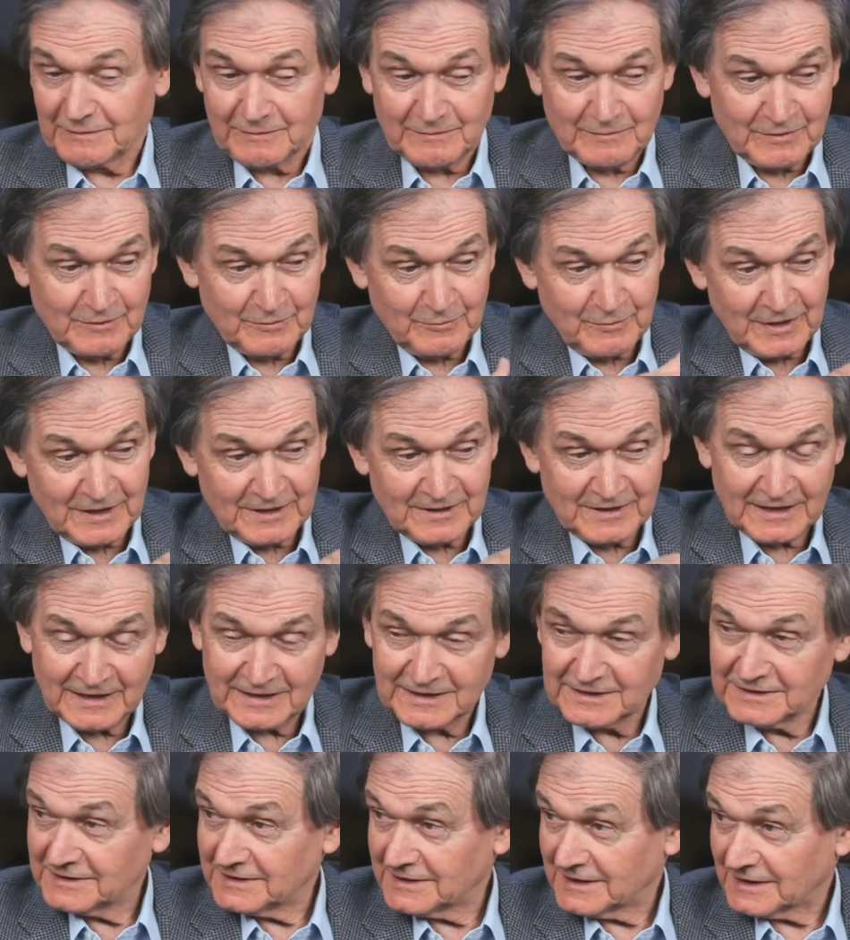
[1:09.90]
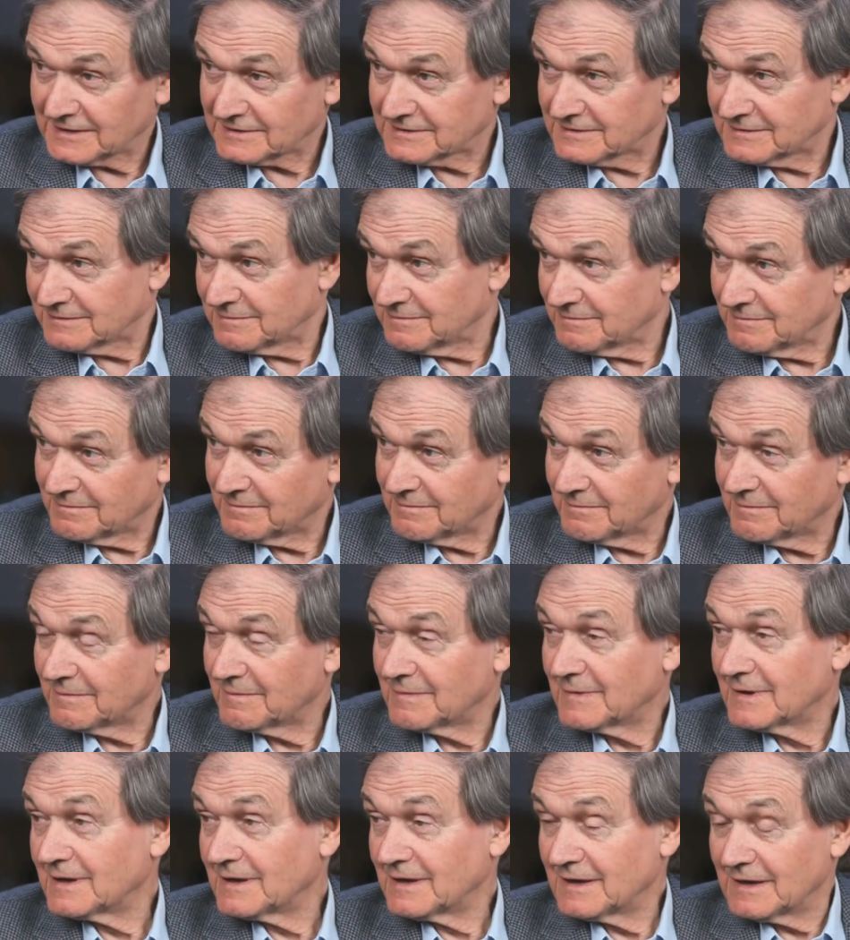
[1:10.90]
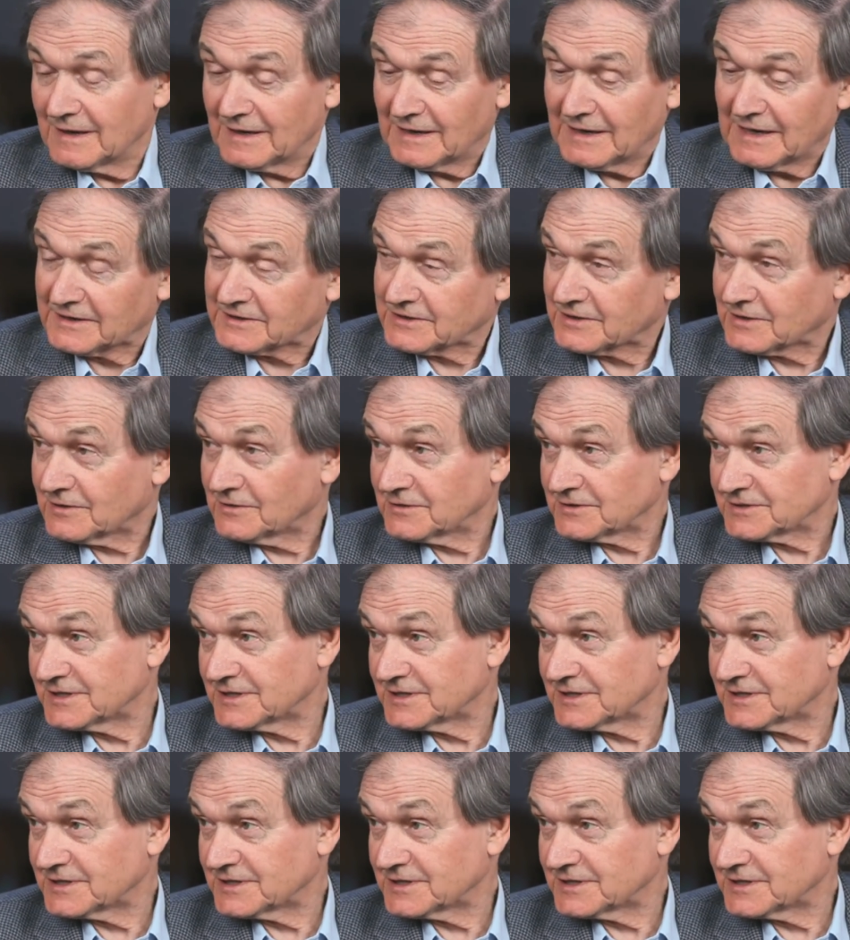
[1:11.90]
the way they conduct electrical